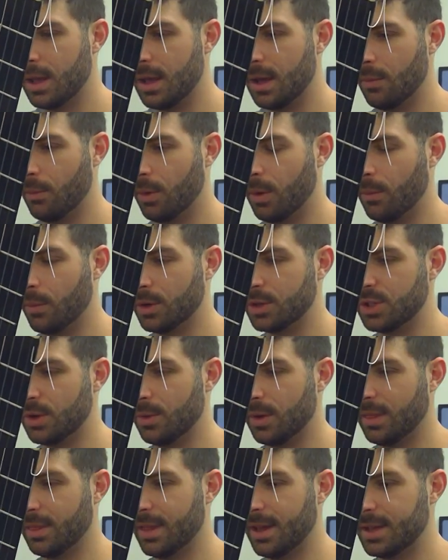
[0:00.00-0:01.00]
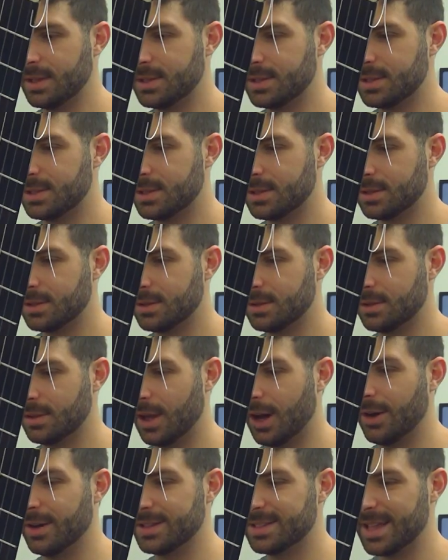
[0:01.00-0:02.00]
when we're doing this,
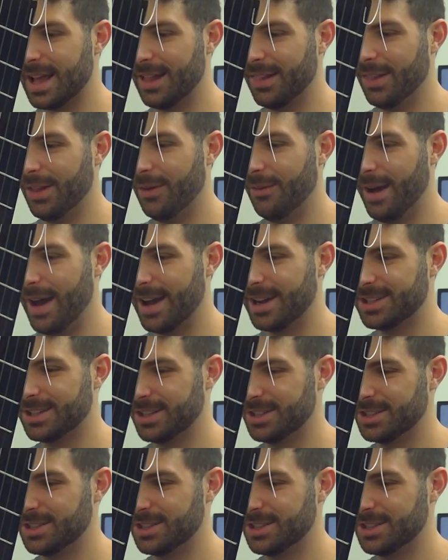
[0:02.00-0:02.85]
oh, it's that low action